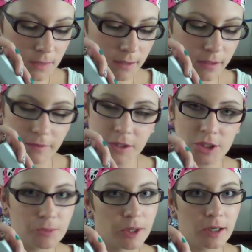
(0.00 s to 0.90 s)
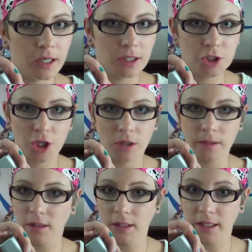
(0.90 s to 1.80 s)
Even if you just put it in a jar
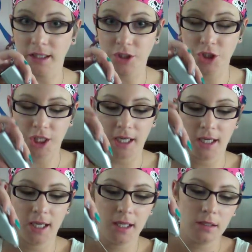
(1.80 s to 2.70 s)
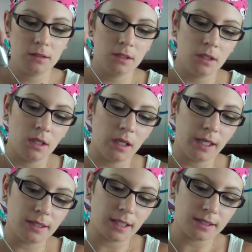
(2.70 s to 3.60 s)
with a lid and shake it,
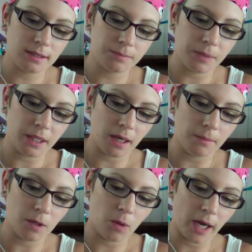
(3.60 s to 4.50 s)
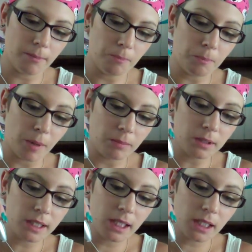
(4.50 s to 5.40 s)
it does become quite
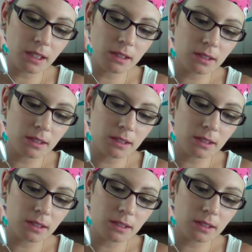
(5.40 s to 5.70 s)
bubbly.